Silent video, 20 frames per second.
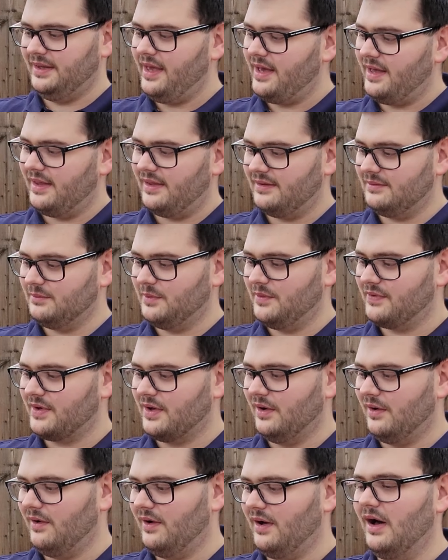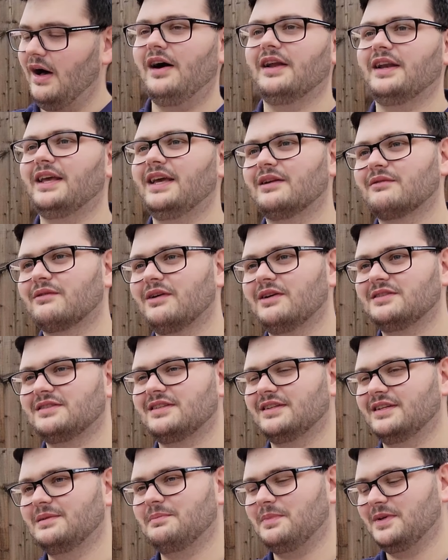yeah, we've got honey and
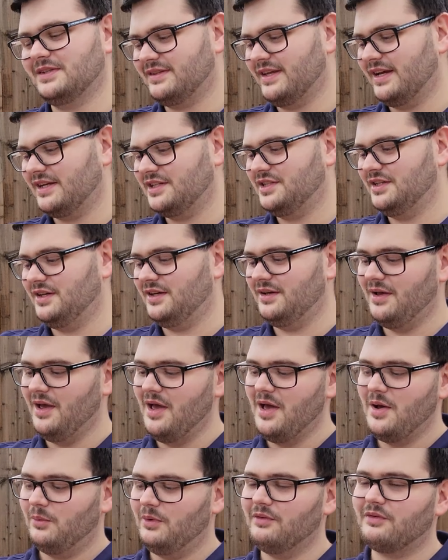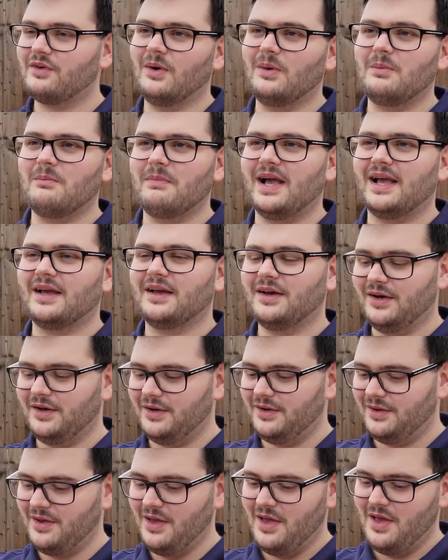roasted pistachio, we've got
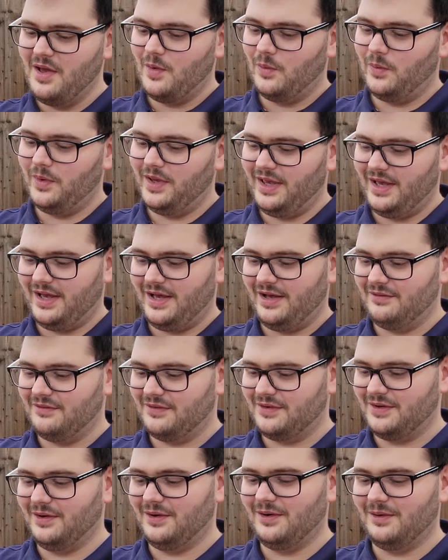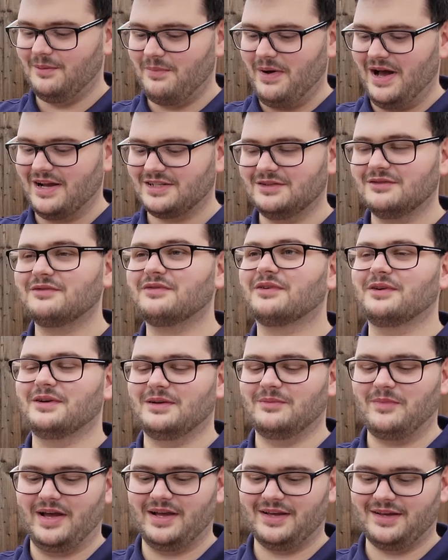mango, we have got passion fruit
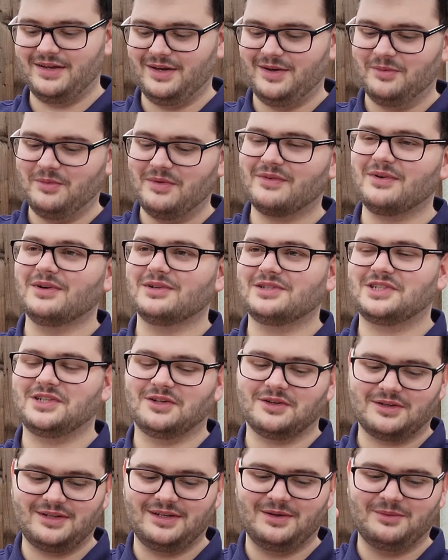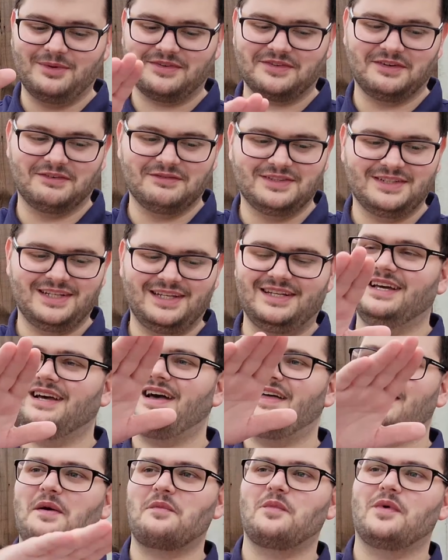and mango, we've got chocolate, we've got vanilla,
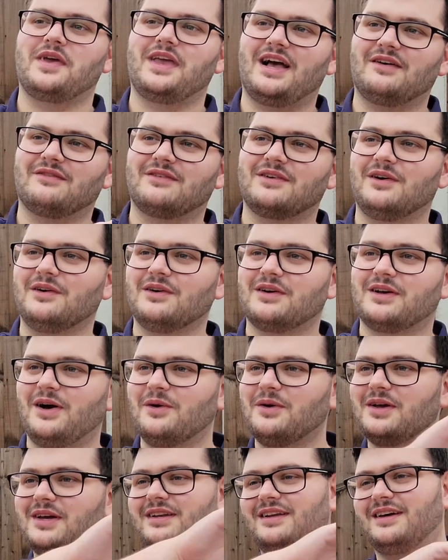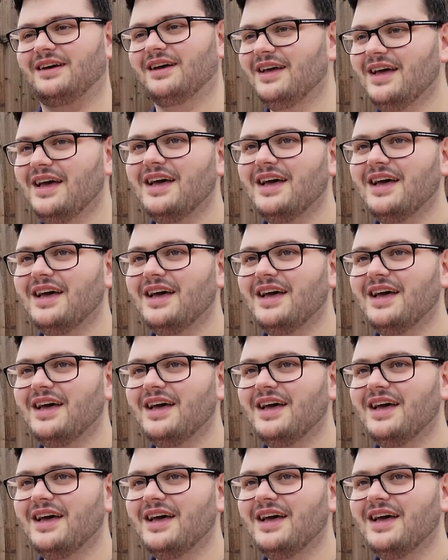and then we have got coconut.